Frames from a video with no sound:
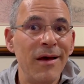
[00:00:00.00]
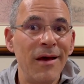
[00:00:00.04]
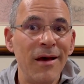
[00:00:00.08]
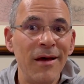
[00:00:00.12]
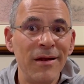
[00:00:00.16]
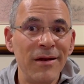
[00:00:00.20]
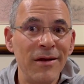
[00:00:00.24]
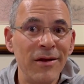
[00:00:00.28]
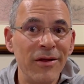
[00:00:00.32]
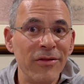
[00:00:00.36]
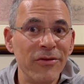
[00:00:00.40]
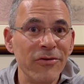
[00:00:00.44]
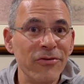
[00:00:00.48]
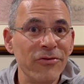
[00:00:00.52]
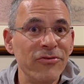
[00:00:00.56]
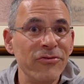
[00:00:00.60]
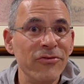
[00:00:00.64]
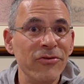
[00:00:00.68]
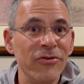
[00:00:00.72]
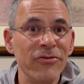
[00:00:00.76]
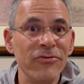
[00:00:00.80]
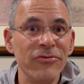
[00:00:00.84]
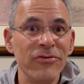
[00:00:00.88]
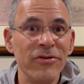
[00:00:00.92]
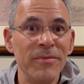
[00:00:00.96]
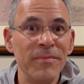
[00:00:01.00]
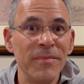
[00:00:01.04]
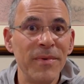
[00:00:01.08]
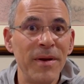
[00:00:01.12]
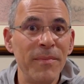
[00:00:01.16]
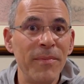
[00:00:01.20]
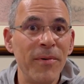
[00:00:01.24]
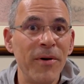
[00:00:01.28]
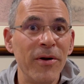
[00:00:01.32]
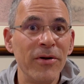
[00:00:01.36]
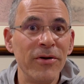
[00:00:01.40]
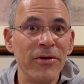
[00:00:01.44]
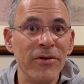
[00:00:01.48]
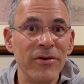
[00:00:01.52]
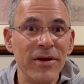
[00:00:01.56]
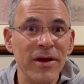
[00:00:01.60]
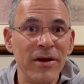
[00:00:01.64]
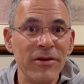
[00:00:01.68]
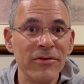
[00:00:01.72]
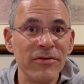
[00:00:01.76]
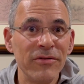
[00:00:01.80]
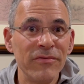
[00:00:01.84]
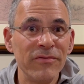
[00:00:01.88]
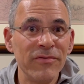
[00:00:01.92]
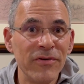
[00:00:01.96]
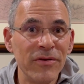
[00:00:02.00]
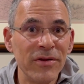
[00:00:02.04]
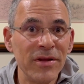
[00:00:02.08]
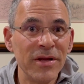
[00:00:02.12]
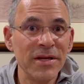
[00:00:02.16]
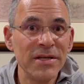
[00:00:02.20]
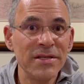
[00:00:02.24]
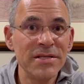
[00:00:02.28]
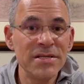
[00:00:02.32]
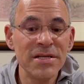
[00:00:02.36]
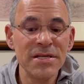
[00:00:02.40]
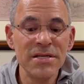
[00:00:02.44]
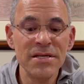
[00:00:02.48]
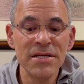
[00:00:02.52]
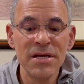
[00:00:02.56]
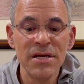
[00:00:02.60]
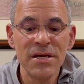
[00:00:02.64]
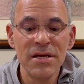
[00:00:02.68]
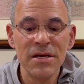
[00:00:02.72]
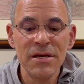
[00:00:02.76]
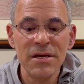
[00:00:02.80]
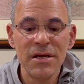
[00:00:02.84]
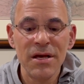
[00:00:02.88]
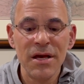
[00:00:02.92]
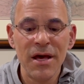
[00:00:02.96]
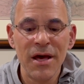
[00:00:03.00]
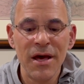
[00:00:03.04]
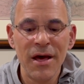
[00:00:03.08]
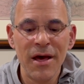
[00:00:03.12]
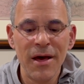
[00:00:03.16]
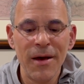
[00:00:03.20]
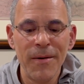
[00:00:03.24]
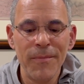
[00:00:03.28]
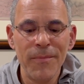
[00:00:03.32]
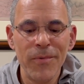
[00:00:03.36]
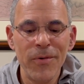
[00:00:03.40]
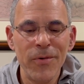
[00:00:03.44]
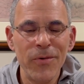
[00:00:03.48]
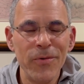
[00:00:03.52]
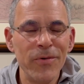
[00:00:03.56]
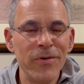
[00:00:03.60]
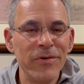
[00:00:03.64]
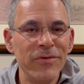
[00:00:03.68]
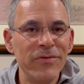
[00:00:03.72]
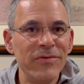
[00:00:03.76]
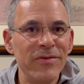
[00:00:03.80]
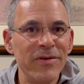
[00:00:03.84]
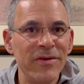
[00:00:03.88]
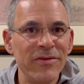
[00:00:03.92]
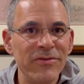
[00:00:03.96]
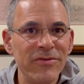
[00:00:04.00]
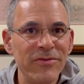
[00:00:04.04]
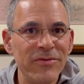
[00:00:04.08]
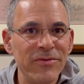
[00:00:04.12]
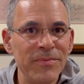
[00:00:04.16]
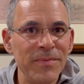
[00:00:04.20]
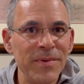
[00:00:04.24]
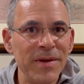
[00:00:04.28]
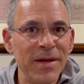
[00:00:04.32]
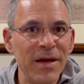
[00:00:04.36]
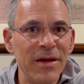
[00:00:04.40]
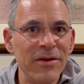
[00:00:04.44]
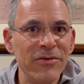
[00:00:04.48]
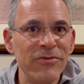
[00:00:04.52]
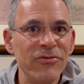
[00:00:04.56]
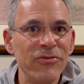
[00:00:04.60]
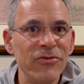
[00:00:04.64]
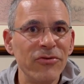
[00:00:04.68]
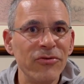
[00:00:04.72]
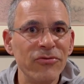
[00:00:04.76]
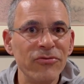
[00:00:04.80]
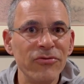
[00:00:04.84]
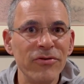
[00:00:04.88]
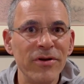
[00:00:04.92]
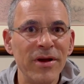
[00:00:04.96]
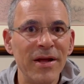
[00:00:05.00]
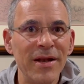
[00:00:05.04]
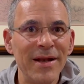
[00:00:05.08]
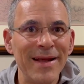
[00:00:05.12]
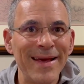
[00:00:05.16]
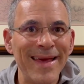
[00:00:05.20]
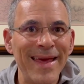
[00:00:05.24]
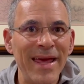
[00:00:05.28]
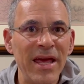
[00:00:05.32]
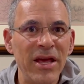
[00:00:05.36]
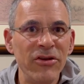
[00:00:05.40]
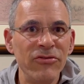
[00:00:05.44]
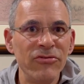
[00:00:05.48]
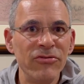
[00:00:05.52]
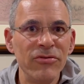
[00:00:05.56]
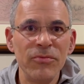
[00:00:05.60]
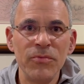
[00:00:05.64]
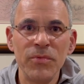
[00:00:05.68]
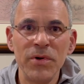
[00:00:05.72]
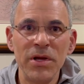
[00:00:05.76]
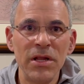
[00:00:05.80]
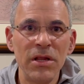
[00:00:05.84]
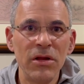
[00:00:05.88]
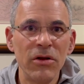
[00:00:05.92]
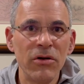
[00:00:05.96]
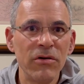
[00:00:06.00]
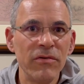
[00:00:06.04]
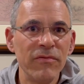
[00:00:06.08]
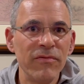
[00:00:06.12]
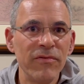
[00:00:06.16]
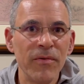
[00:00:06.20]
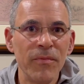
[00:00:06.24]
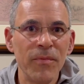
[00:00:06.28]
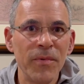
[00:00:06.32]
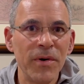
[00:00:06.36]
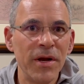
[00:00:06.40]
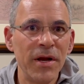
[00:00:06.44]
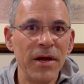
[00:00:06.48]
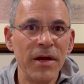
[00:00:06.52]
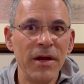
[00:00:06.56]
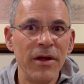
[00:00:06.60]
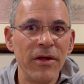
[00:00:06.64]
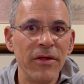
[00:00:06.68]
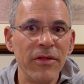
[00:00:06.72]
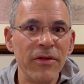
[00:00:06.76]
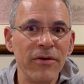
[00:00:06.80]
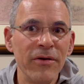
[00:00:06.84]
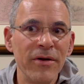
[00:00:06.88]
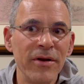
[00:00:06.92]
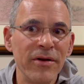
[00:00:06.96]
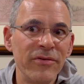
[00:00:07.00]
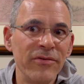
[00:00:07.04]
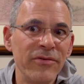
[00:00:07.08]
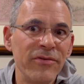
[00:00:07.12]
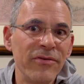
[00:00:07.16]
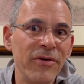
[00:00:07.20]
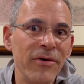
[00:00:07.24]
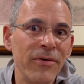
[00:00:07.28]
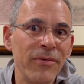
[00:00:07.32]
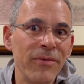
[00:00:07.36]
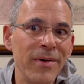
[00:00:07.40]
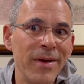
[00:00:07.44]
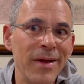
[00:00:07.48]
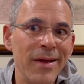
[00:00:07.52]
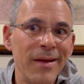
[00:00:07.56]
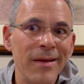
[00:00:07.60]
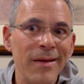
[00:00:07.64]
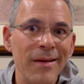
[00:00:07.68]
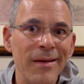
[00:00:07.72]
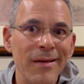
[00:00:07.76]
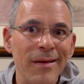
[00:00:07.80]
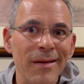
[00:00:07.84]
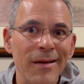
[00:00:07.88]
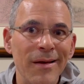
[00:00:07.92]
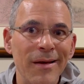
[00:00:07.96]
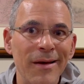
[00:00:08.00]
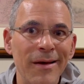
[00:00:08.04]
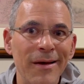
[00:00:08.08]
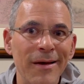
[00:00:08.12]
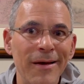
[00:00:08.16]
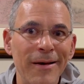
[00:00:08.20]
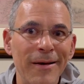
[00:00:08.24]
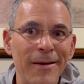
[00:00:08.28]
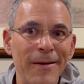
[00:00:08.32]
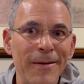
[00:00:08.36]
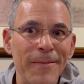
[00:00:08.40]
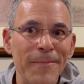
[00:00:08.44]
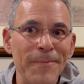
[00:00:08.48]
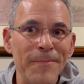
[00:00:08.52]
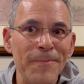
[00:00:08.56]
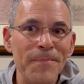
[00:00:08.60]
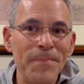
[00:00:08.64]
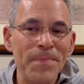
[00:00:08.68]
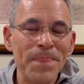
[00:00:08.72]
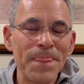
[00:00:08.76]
another surgeon, my partner, Dr. Fullington, um, who assists me on surgery on occasion. We learn from one another. And so, um,